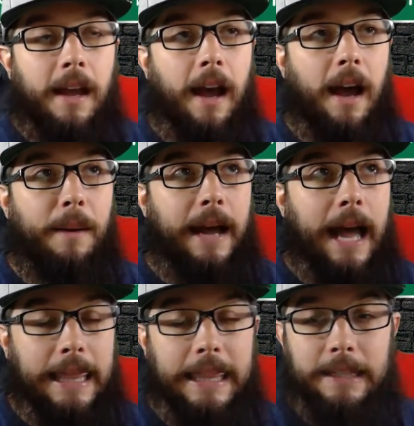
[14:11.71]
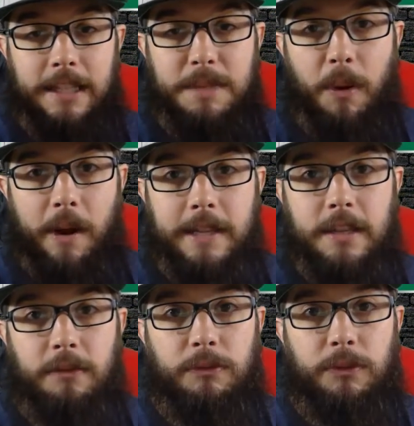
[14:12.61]
I think this points
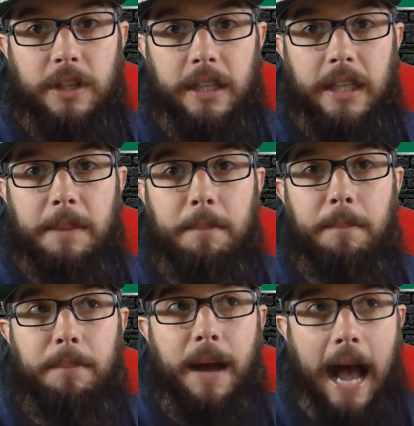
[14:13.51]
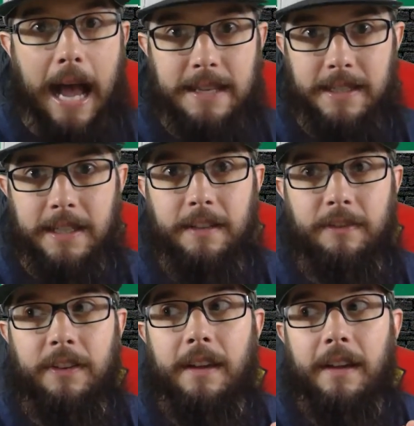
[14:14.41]
to really positive,